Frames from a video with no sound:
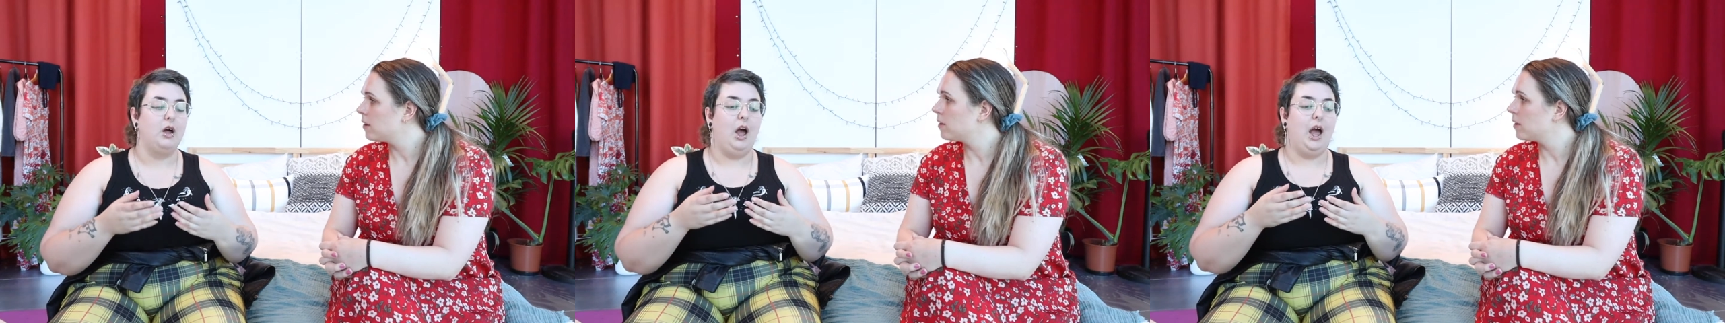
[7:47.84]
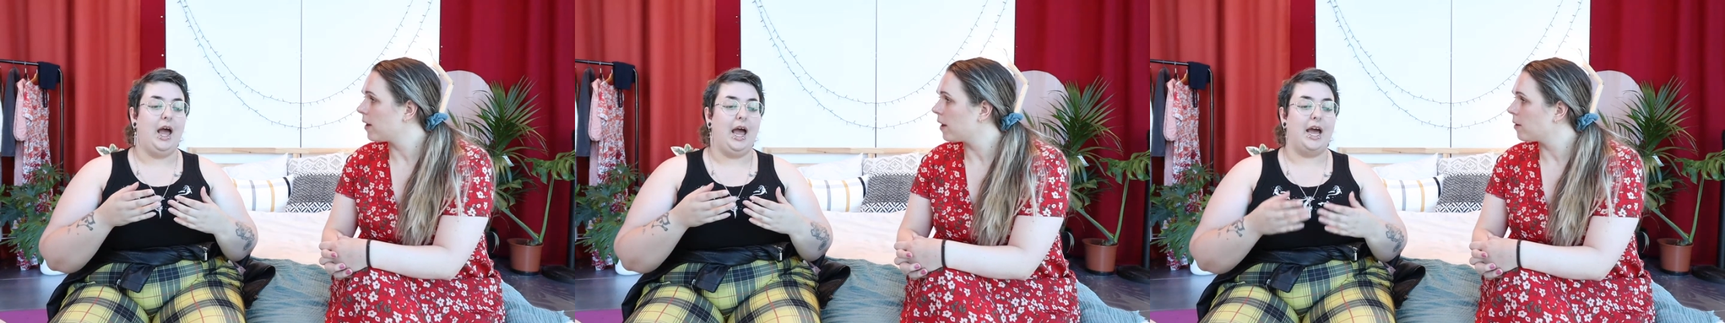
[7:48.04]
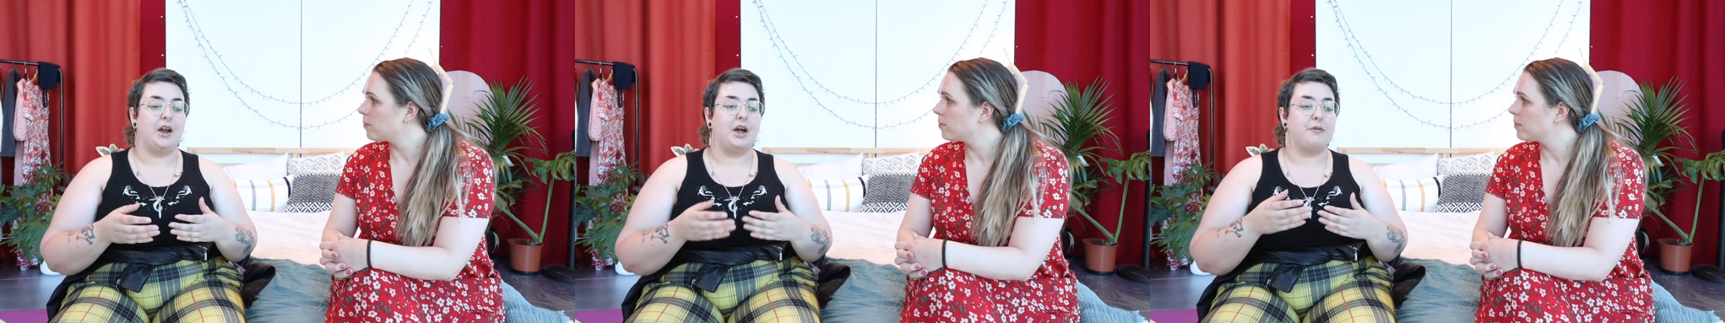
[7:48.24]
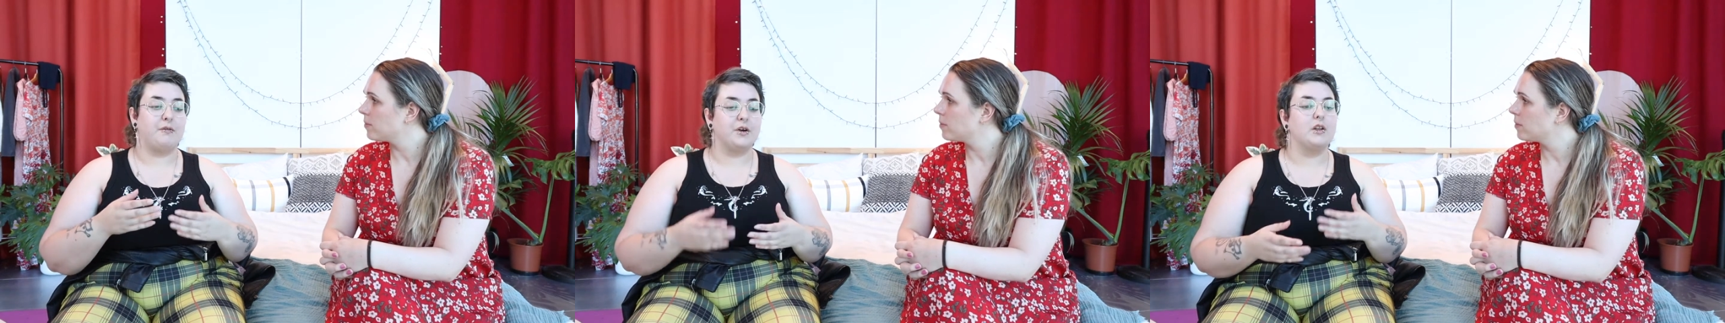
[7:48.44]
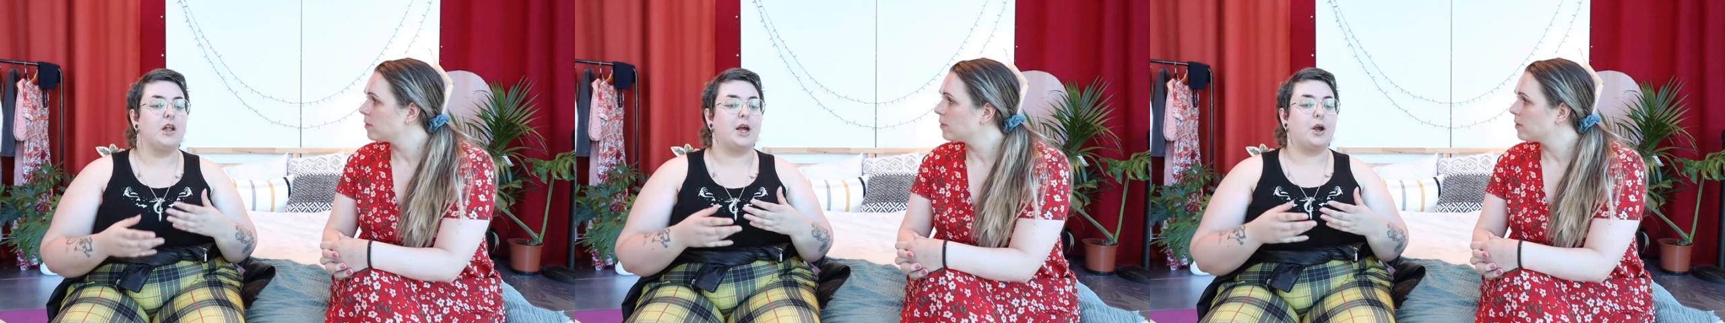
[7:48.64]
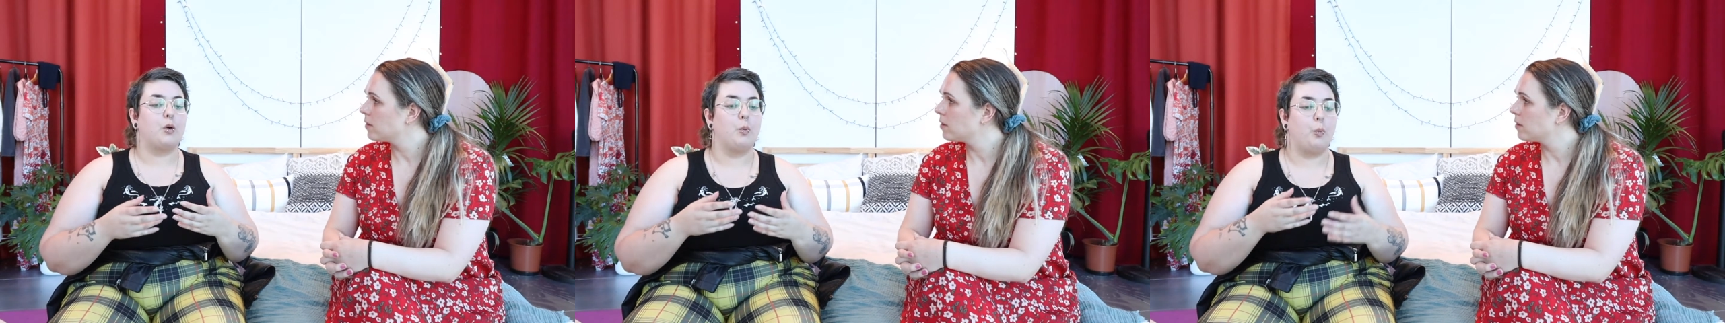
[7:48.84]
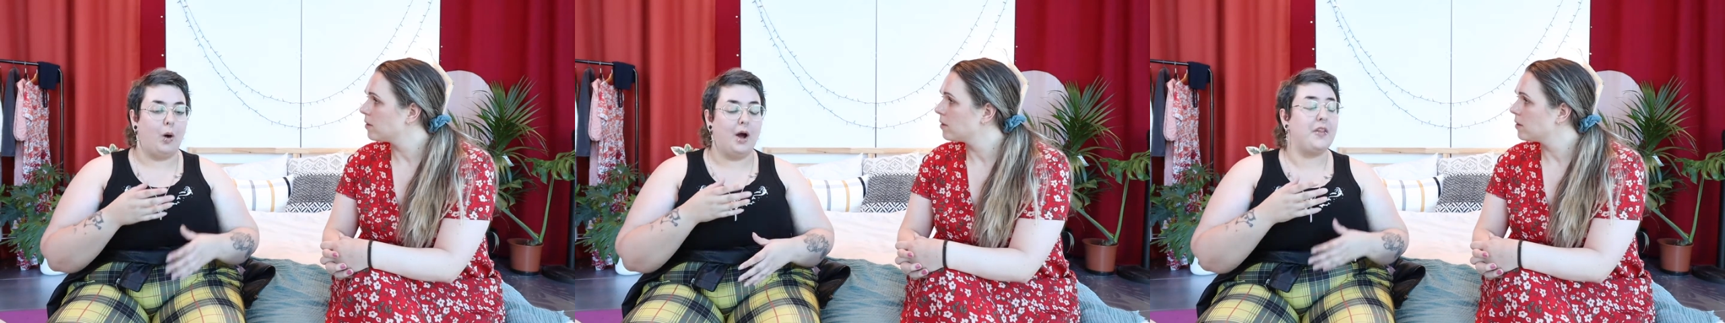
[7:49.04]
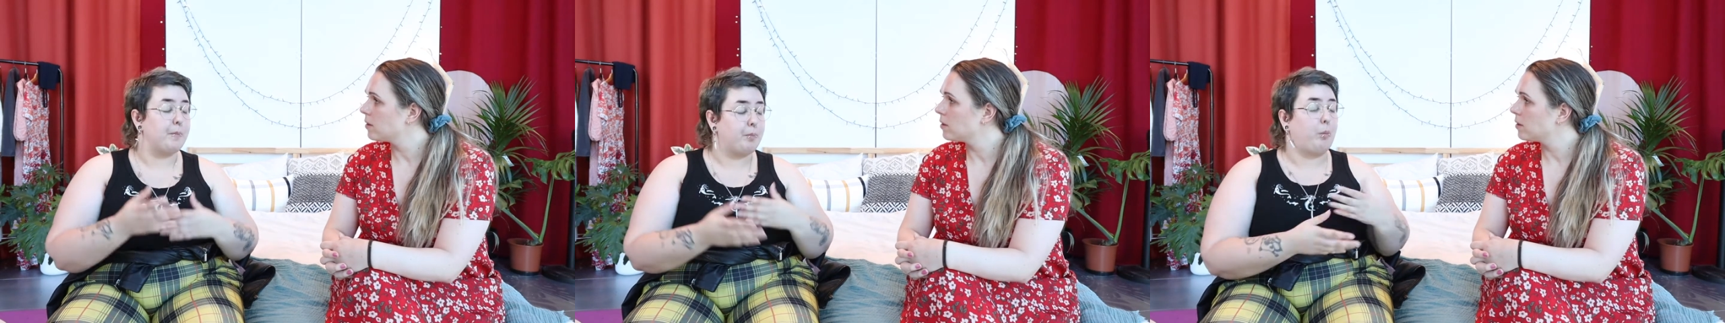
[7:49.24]
Speaker 1: Yeah. And I feel like
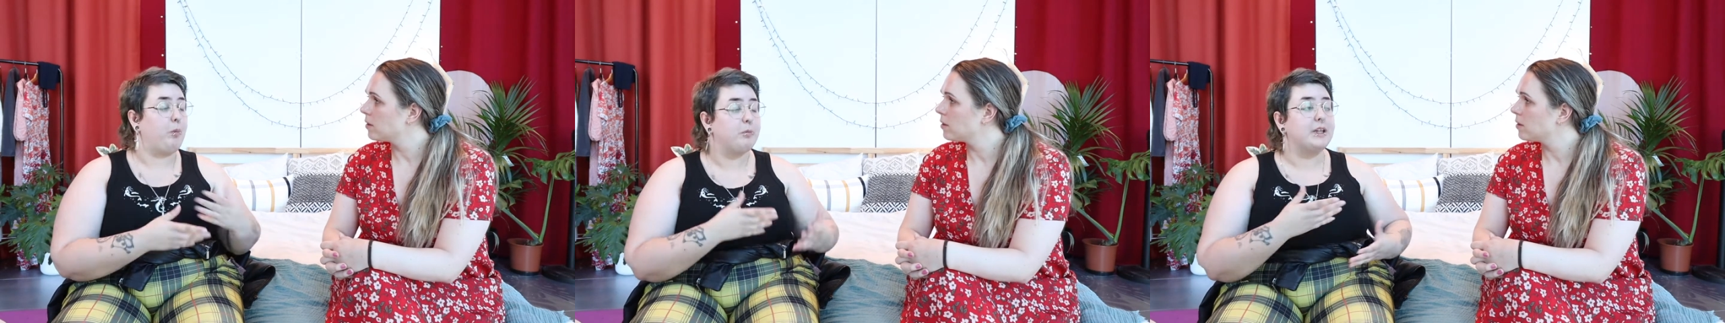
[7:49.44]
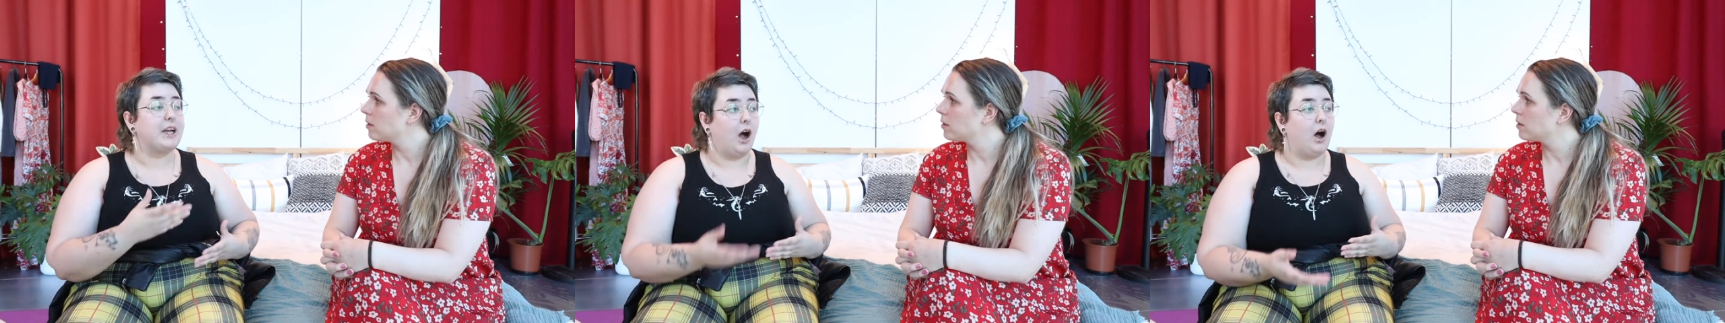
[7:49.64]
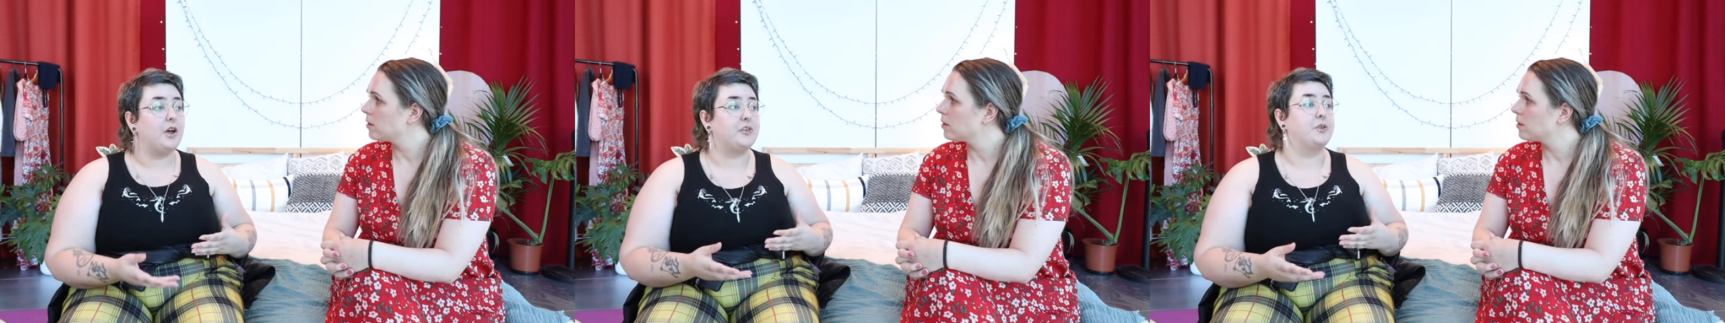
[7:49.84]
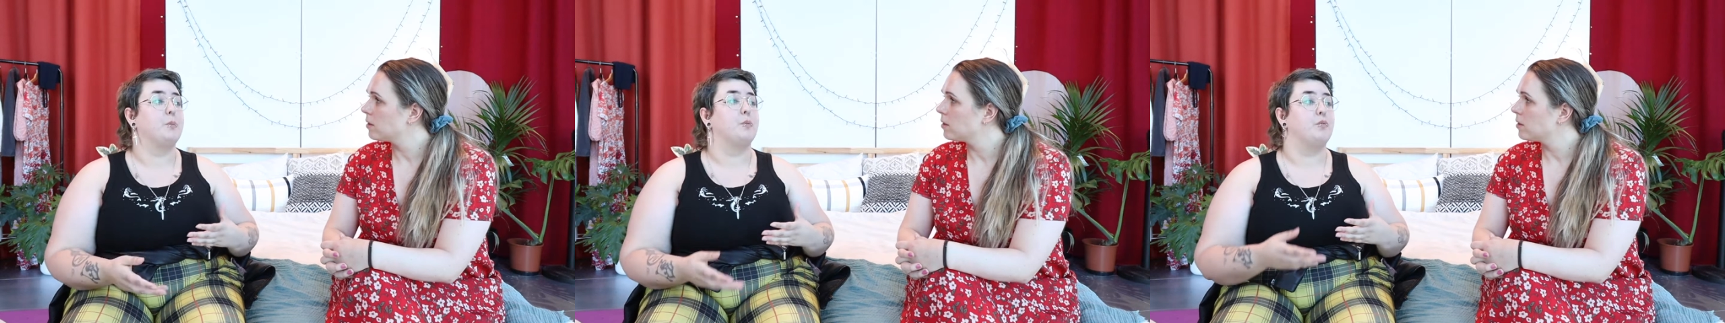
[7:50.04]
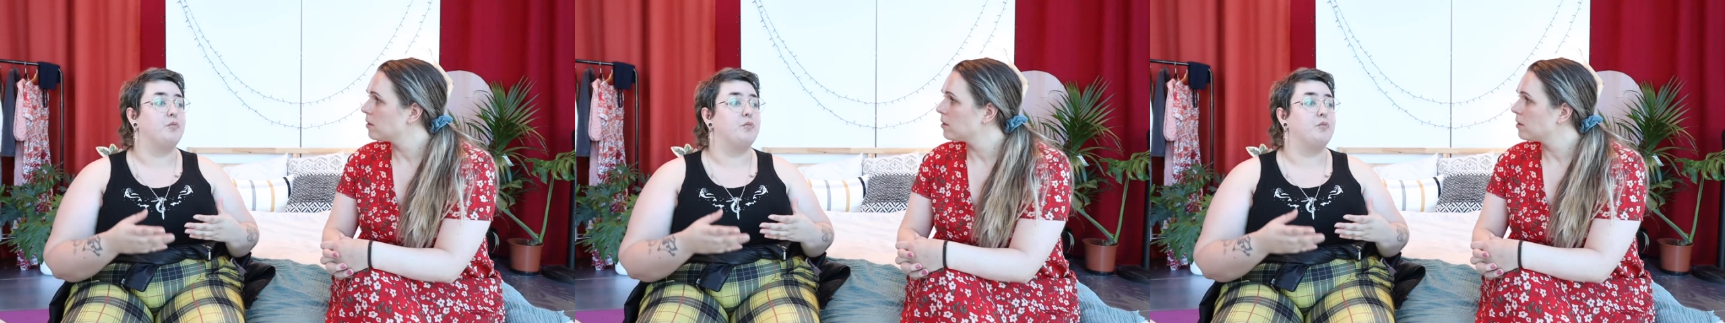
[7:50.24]
while there probably are some